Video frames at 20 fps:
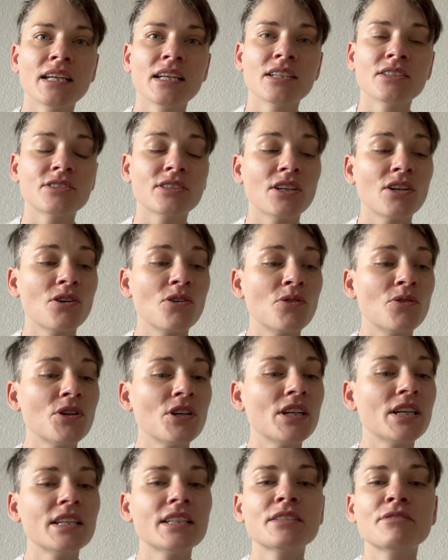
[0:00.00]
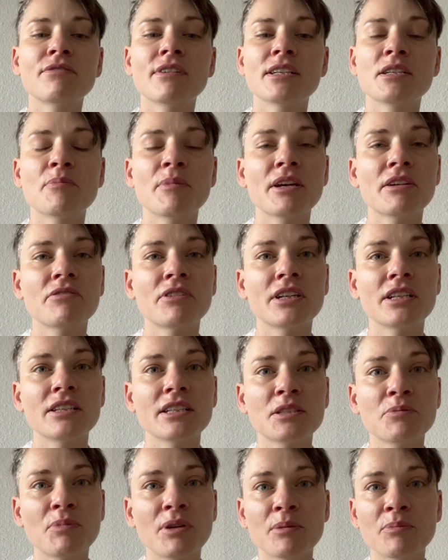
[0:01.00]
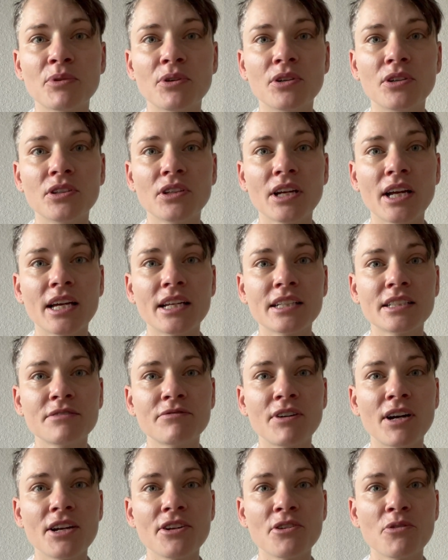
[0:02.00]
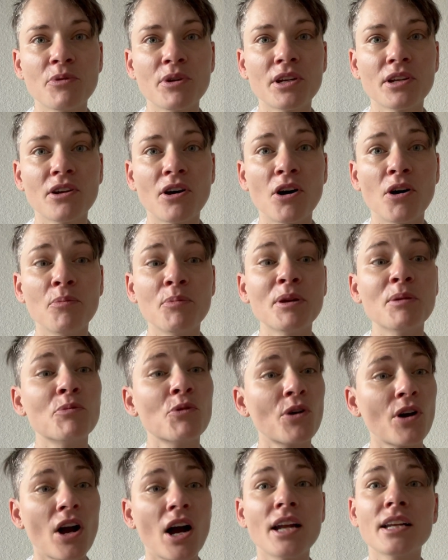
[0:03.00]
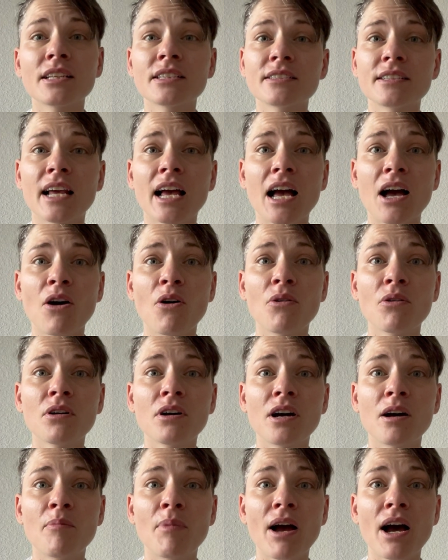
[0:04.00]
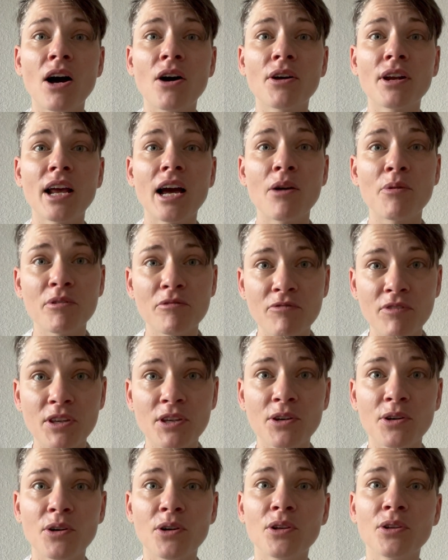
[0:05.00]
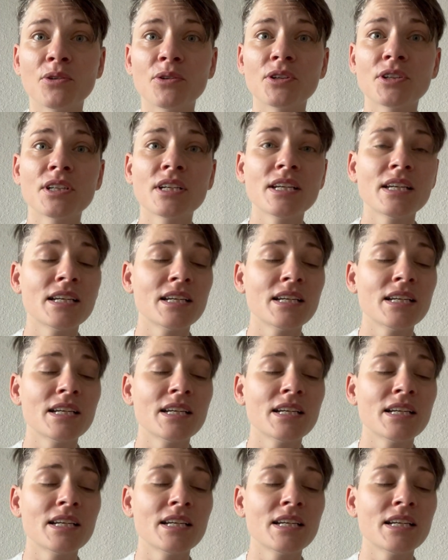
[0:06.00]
So it is fun to make fun of these people, and it's fun that we can all be more honest now about how we feel, or